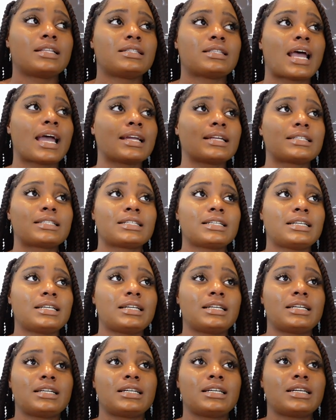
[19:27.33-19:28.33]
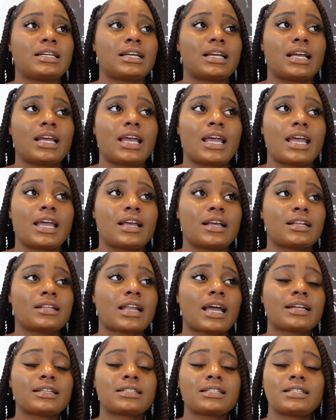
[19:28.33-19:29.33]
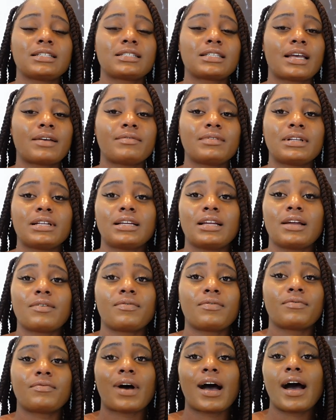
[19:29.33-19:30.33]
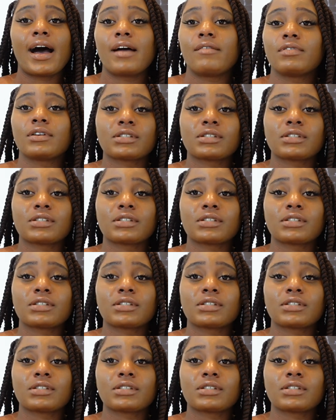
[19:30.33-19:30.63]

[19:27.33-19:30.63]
1975